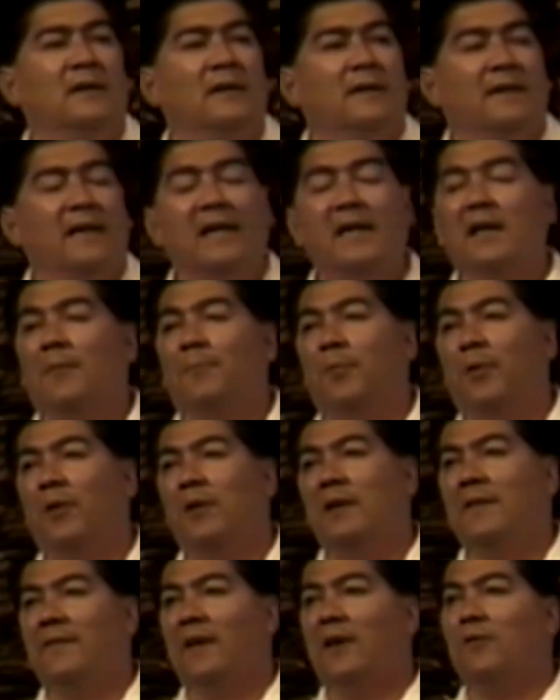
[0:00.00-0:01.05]
They get up
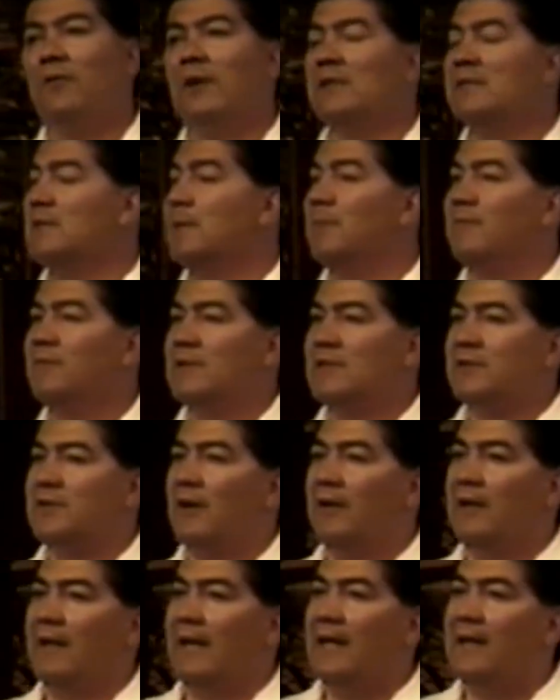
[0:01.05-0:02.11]
early and they go out. Some of us
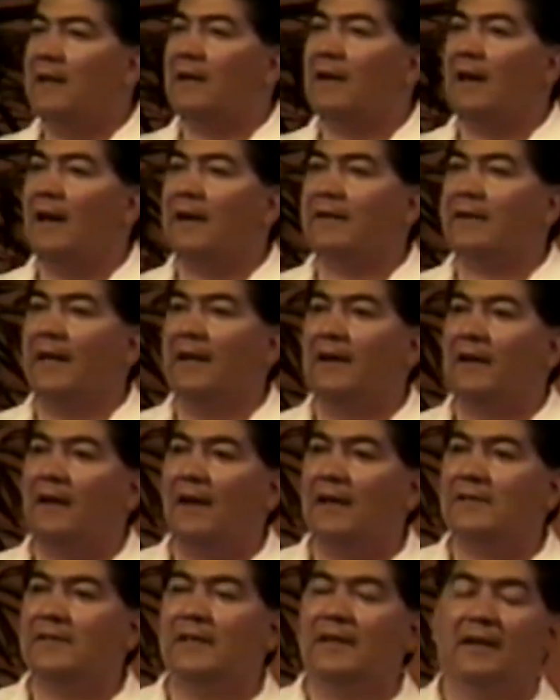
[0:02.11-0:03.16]
start at 8 o'clock, 9
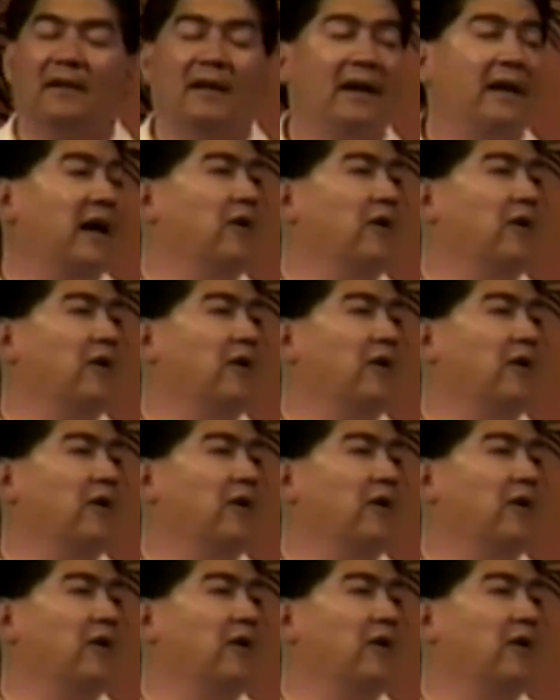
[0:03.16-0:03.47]
o'clock, 10 o'clock.